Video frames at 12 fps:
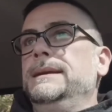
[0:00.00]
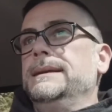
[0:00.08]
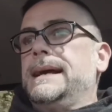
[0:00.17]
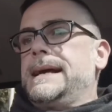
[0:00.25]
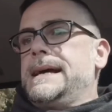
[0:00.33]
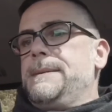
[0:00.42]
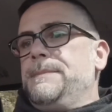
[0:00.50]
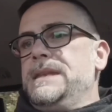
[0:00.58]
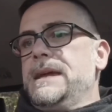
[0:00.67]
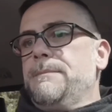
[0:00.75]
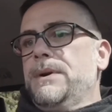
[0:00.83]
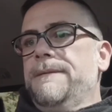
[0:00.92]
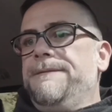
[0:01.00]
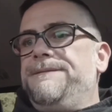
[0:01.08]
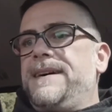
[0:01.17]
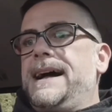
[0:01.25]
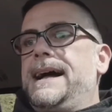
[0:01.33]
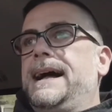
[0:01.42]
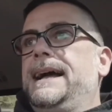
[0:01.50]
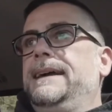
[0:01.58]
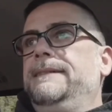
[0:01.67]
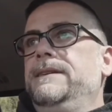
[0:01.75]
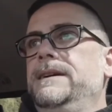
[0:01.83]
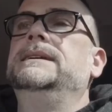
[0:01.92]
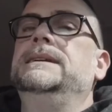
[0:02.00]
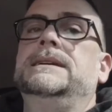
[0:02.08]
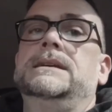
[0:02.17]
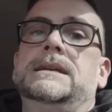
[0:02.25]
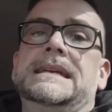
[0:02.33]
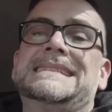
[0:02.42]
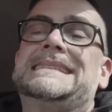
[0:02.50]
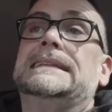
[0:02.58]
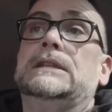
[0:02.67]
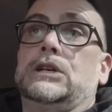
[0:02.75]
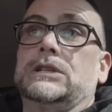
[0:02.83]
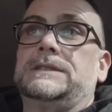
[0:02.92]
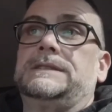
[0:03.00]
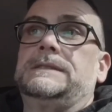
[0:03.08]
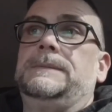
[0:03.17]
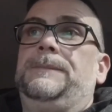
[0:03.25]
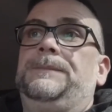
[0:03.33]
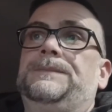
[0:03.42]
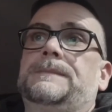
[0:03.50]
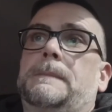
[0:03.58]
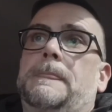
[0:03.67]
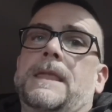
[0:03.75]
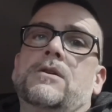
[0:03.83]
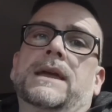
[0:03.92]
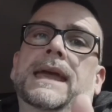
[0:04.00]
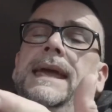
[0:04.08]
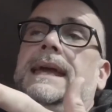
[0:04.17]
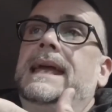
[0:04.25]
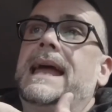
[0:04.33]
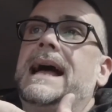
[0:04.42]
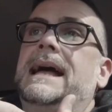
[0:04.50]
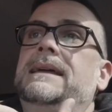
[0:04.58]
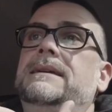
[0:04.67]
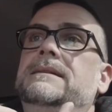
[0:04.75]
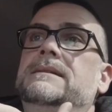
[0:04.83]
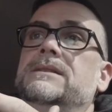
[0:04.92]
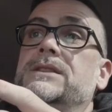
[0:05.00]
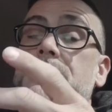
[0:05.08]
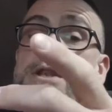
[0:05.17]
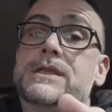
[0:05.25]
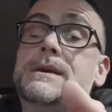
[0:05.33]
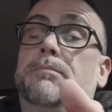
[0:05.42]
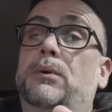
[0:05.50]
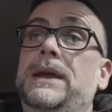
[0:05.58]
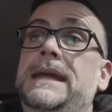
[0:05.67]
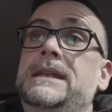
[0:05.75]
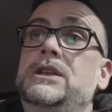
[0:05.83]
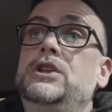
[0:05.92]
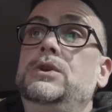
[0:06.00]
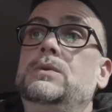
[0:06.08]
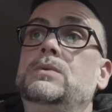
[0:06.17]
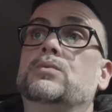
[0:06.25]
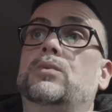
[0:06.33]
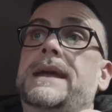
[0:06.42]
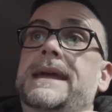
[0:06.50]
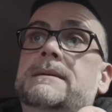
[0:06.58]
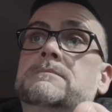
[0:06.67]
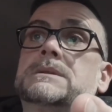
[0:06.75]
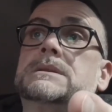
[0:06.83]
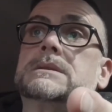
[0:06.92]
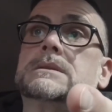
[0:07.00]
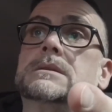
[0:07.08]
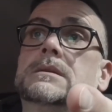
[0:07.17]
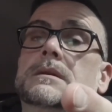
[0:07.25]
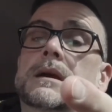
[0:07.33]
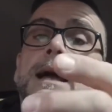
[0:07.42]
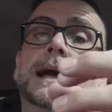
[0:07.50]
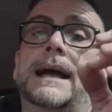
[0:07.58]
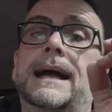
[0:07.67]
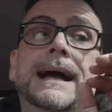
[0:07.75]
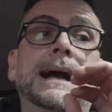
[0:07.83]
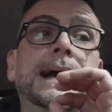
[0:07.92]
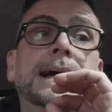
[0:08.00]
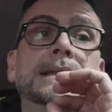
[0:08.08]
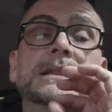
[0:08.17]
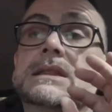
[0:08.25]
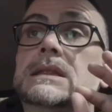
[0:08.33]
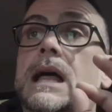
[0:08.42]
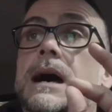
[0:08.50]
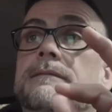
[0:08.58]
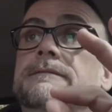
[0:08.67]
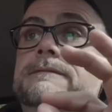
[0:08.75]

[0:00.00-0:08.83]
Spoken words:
Number 5 is the looks. Okay, the brand new Rams, love.